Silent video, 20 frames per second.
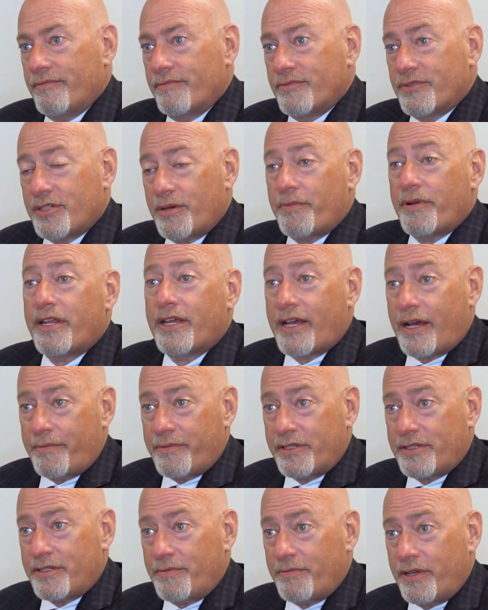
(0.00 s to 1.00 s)
somebody
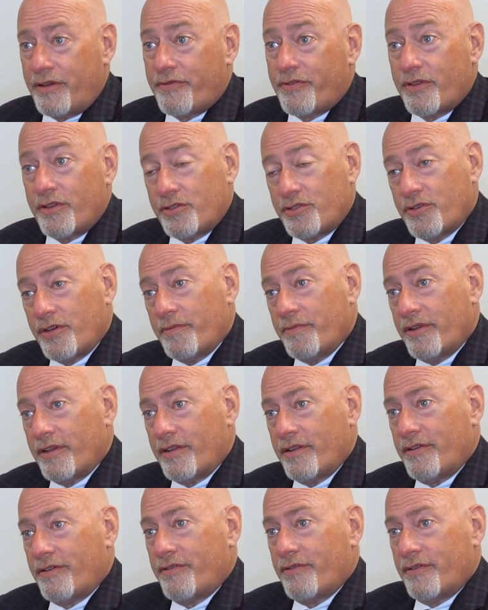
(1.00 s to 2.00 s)
coming to me for the treatment
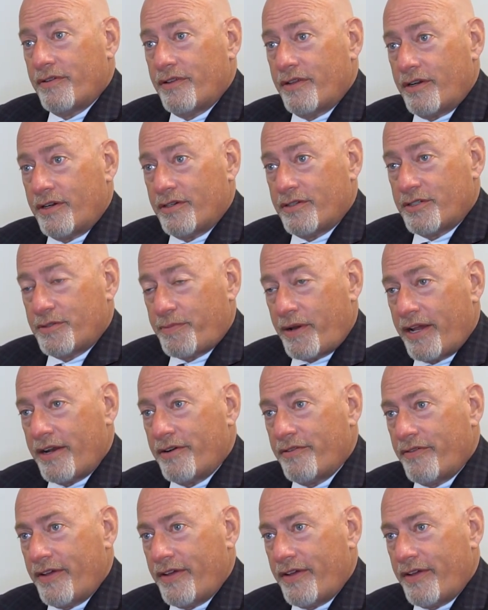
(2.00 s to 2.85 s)
of their spider